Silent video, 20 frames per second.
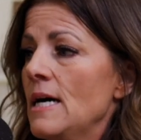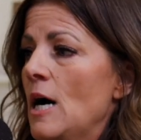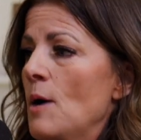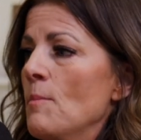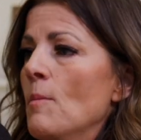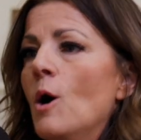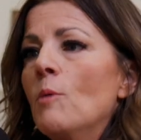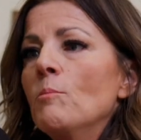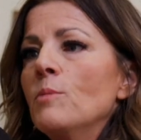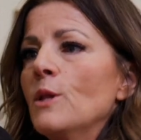A
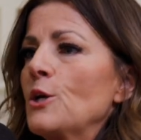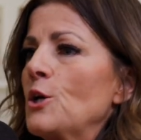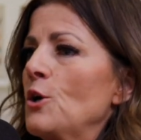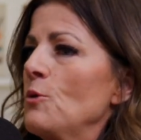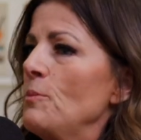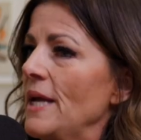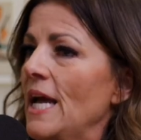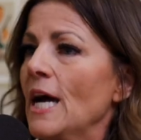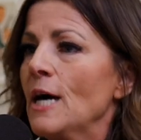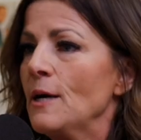mom blogger
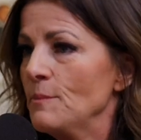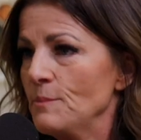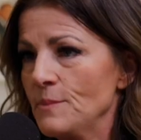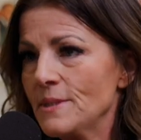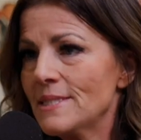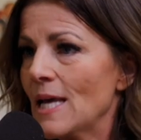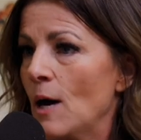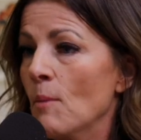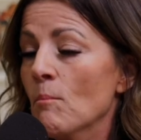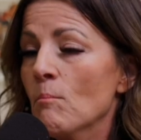
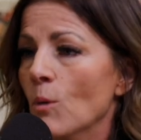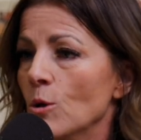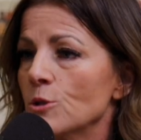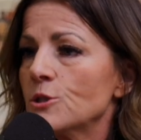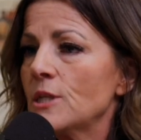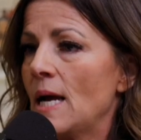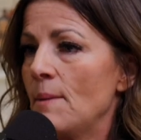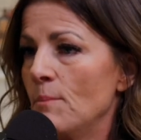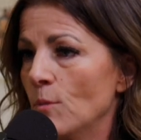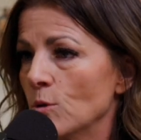becomes a
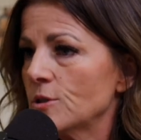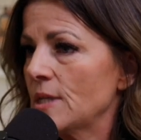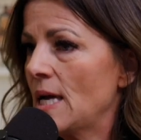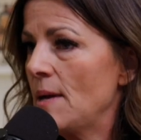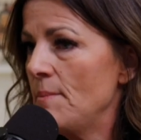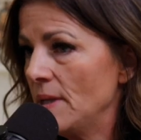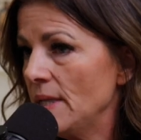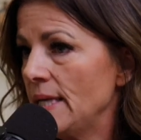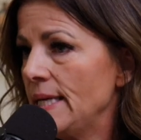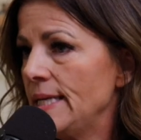
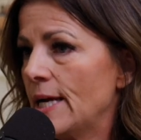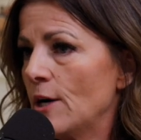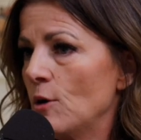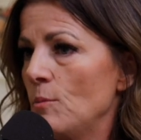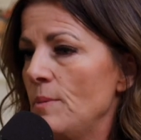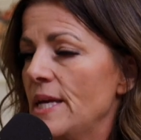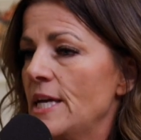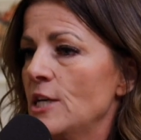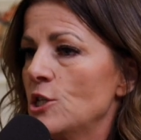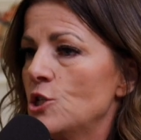multi-millionaire
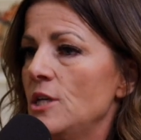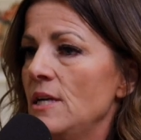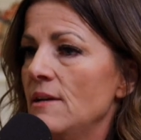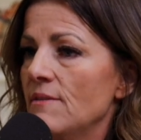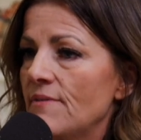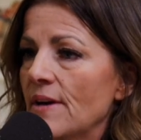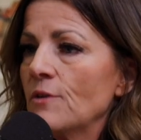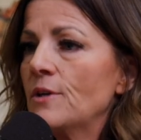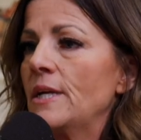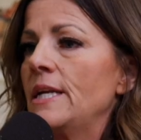because she
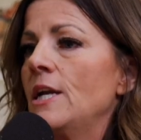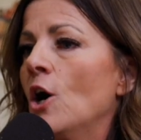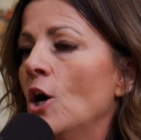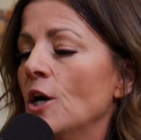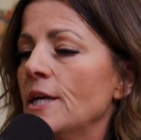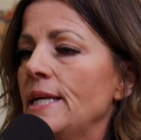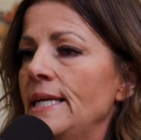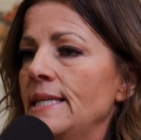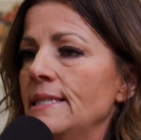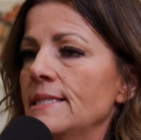found an
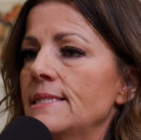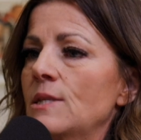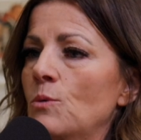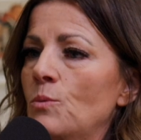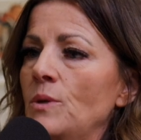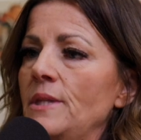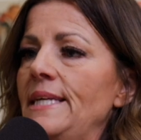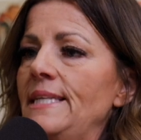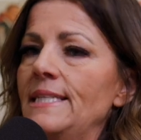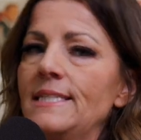audience that
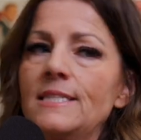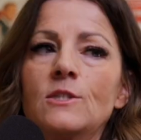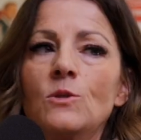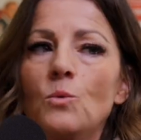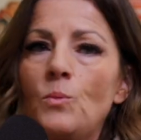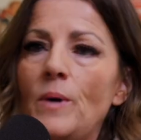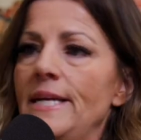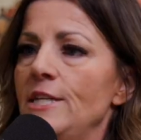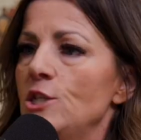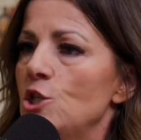related to the
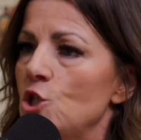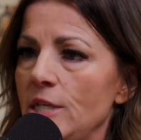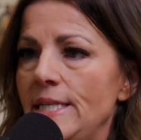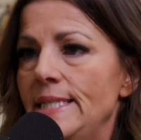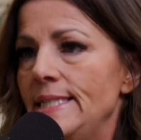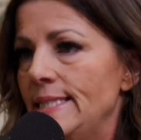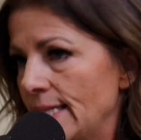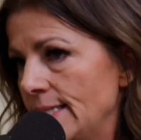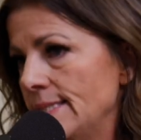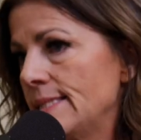way
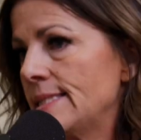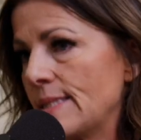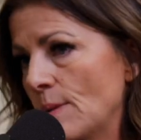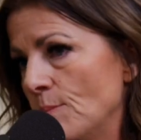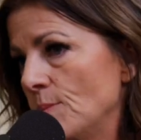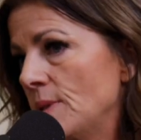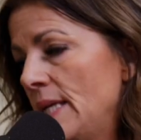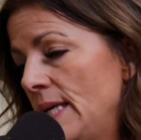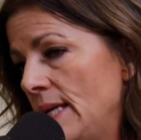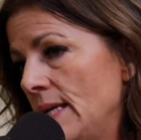she does
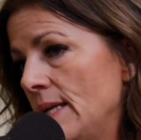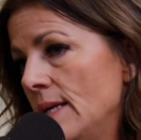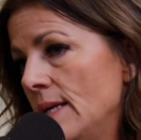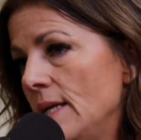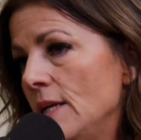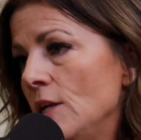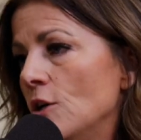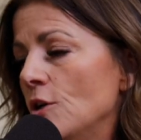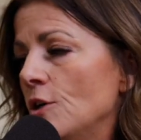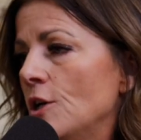something,
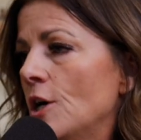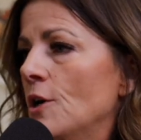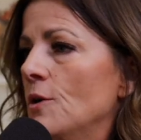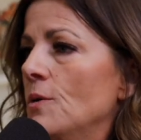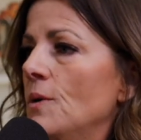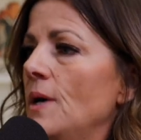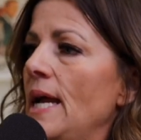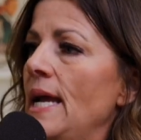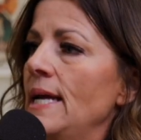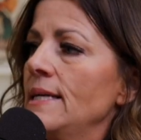
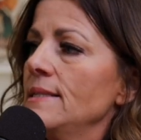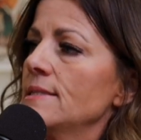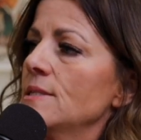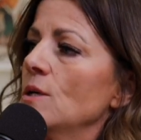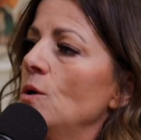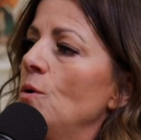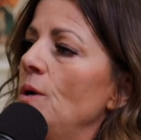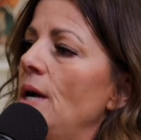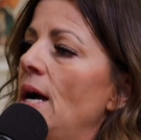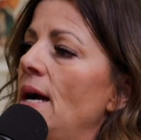And
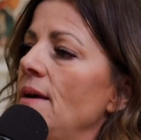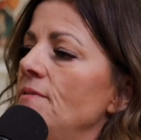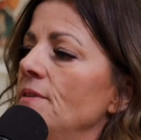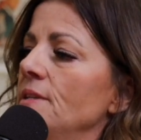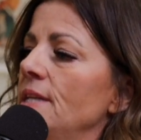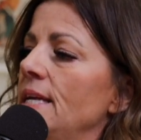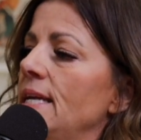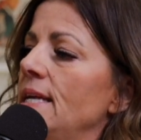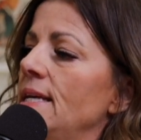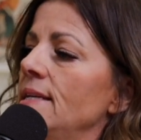so I
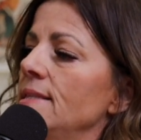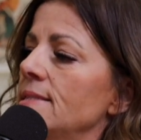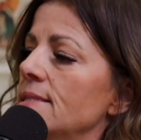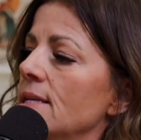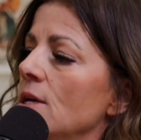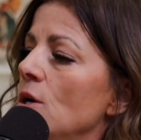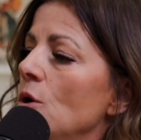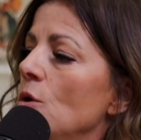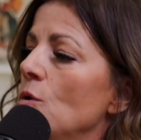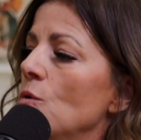feel like it's
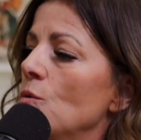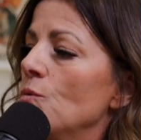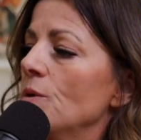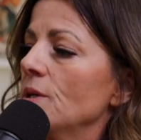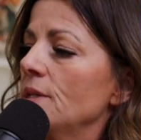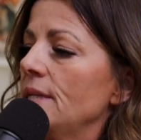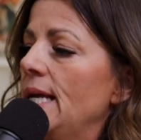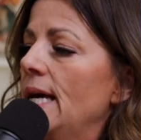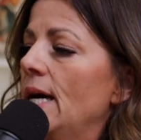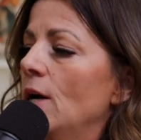
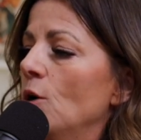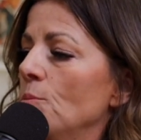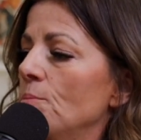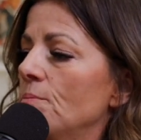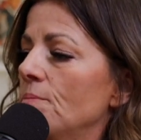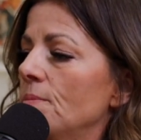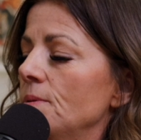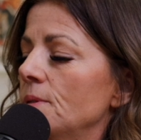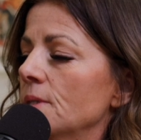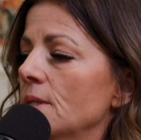really helped
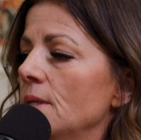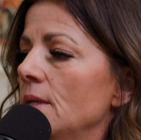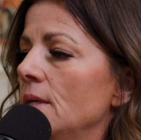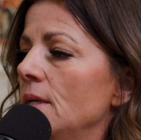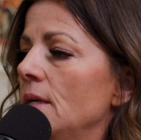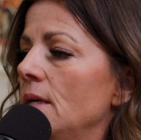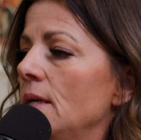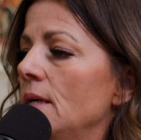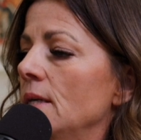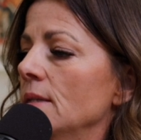
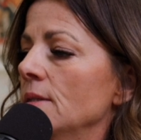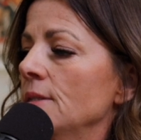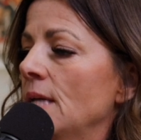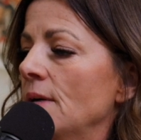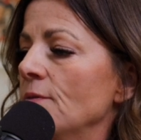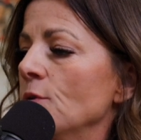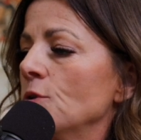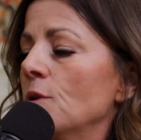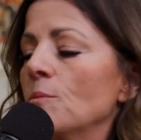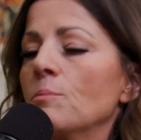
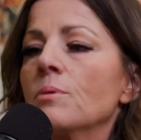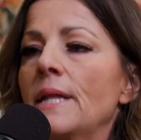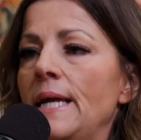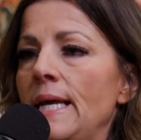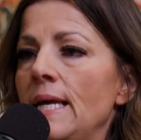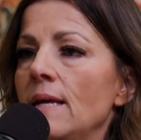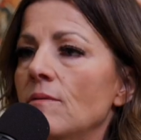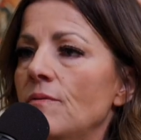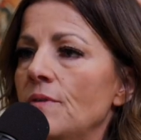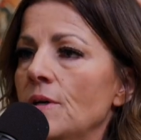level the
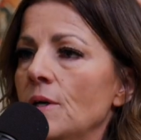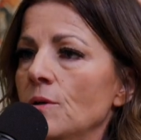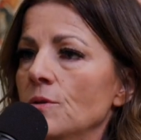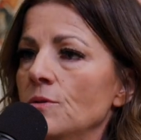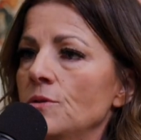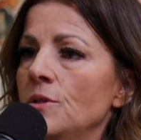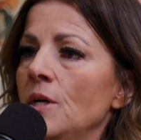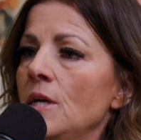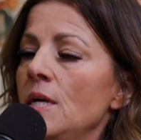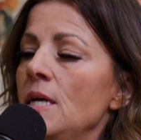playing
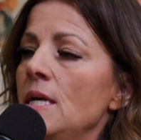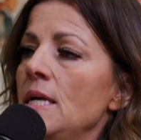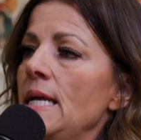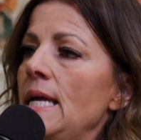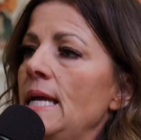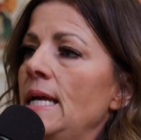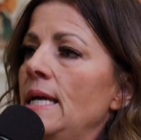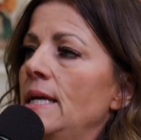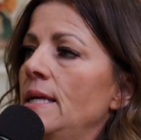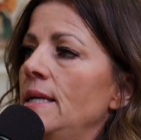field,
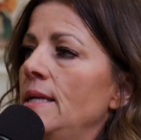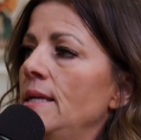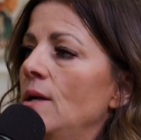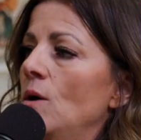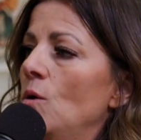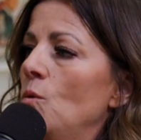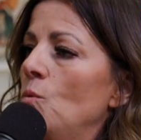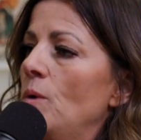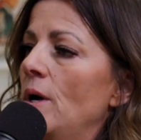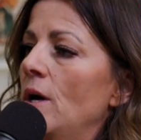and
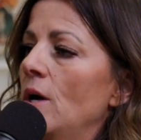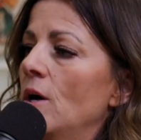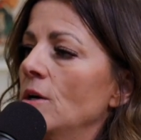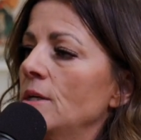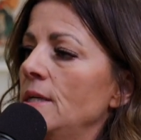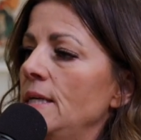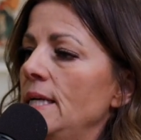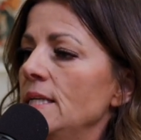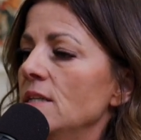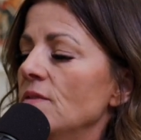where
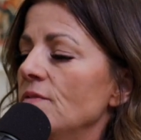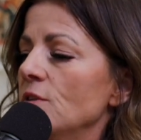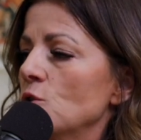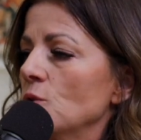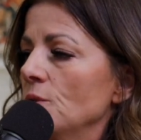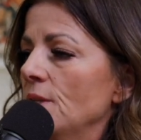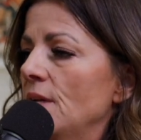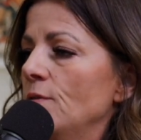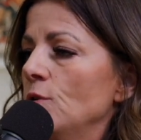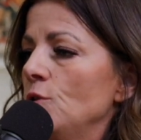on an
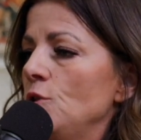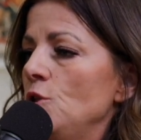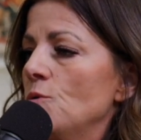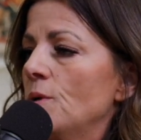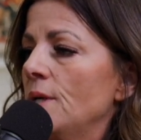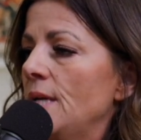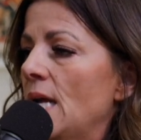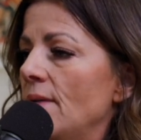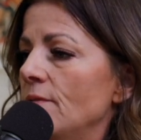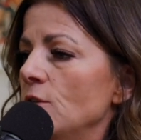individual level you
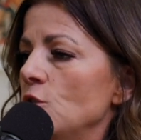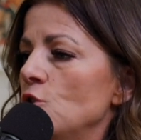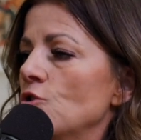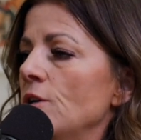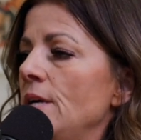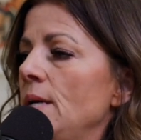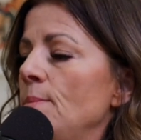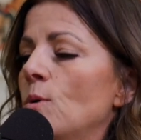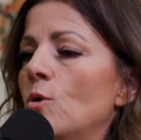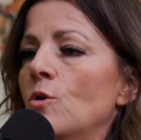can have a
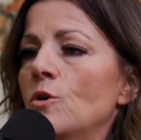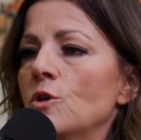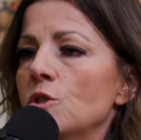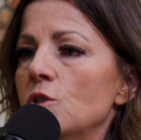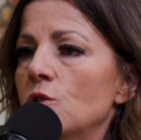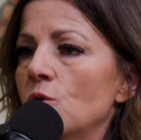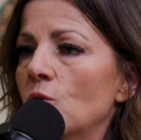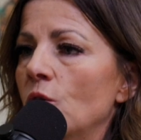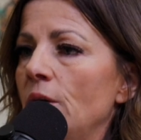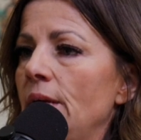dream or a
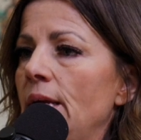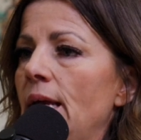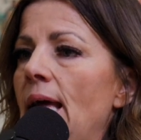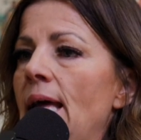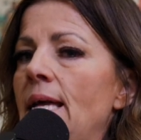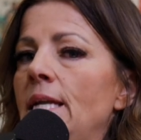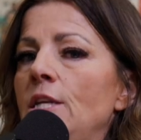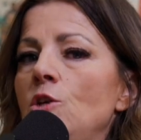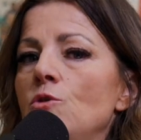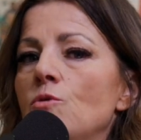story
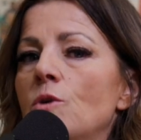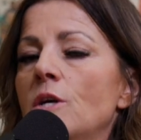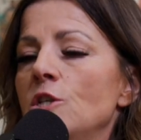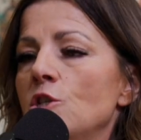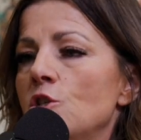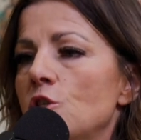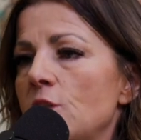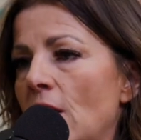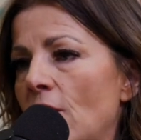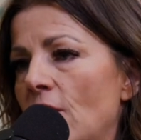and you can
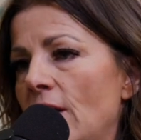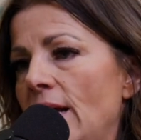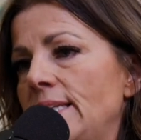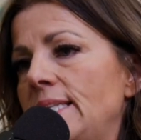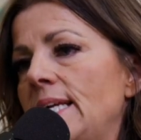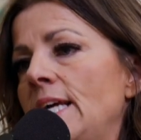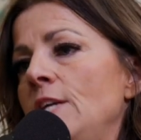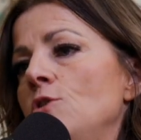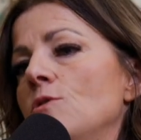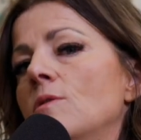share
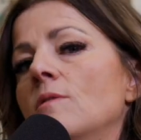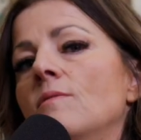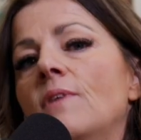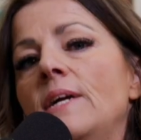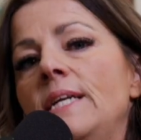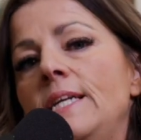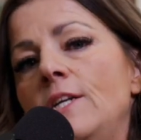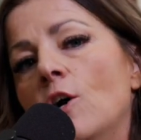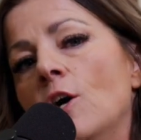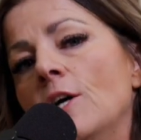it and you can
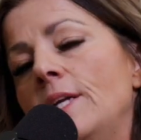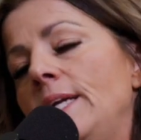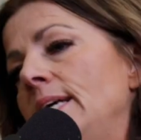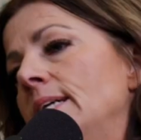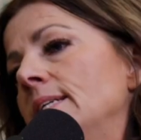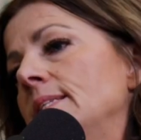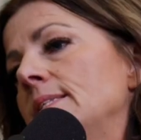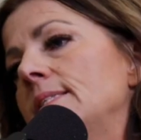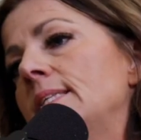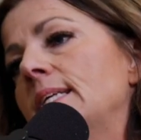find an
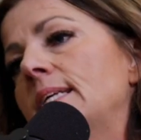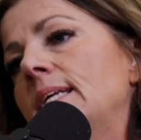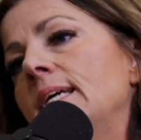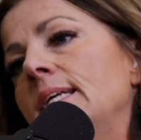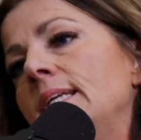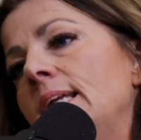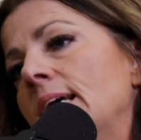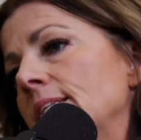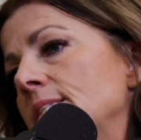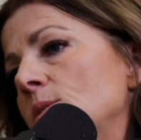audience that
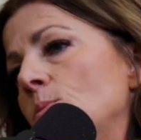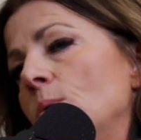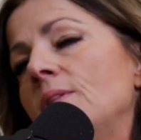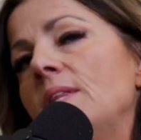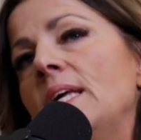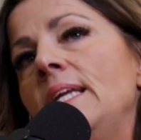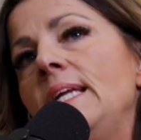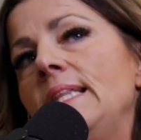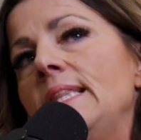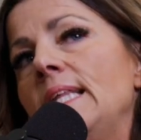connects
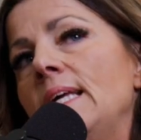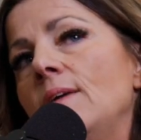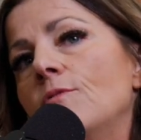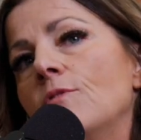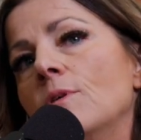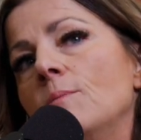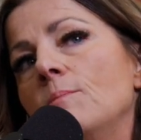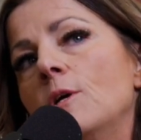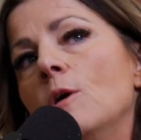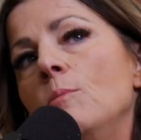with anything
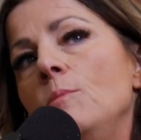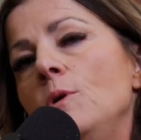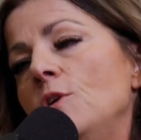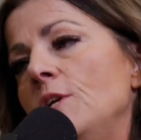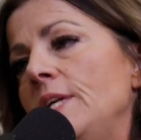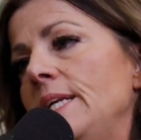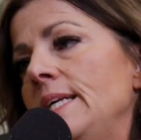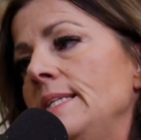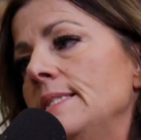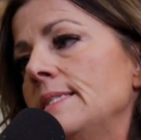from
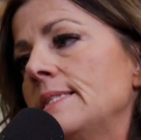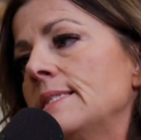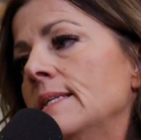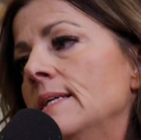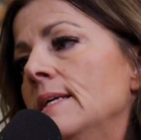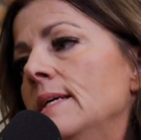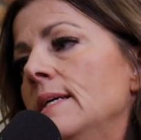communities